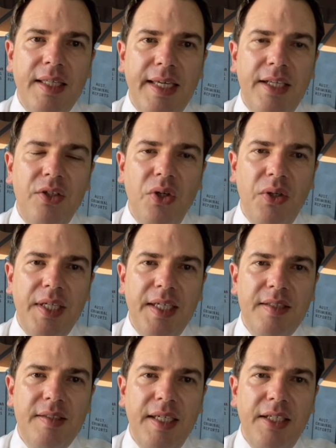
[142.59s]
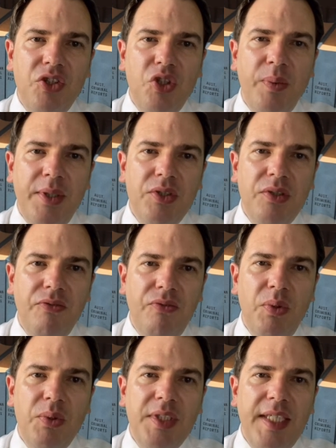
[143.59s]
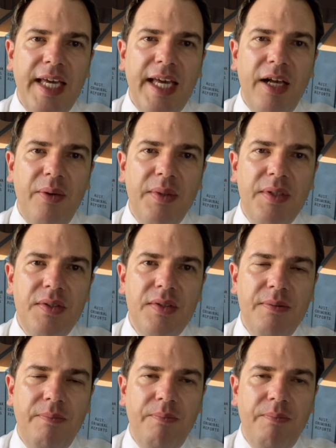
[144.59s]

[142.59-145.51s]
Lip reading: cannot exceed 240 hours.